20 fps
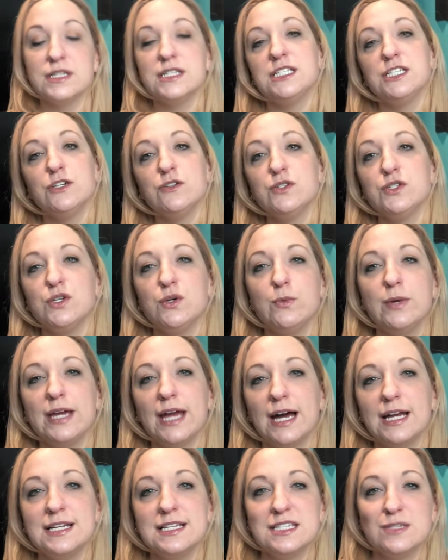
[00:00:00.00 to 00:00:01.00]
tier two we
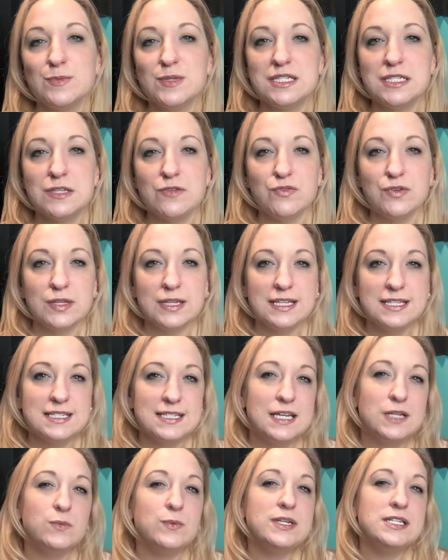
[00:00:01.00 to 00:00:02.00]
kind of specifically
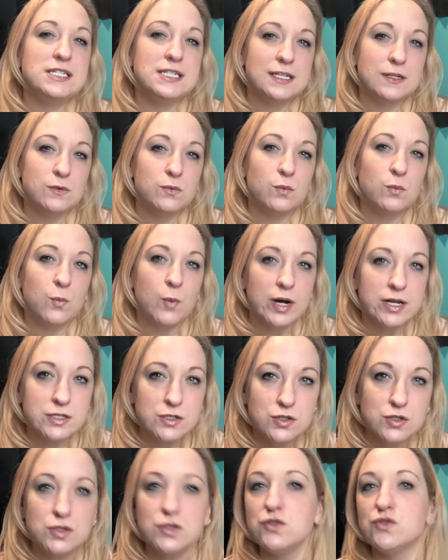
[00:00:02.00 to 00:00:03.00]
said we didn't want
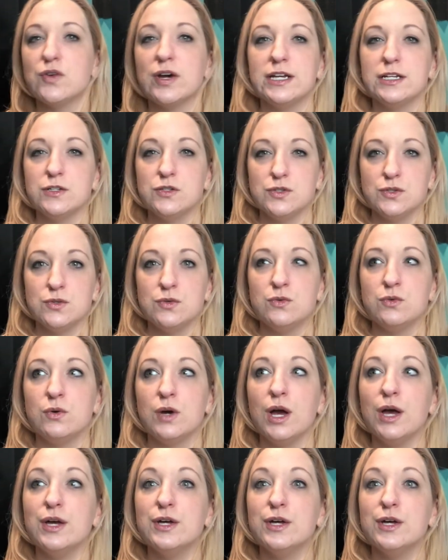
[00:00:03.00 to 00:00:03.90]
to try to do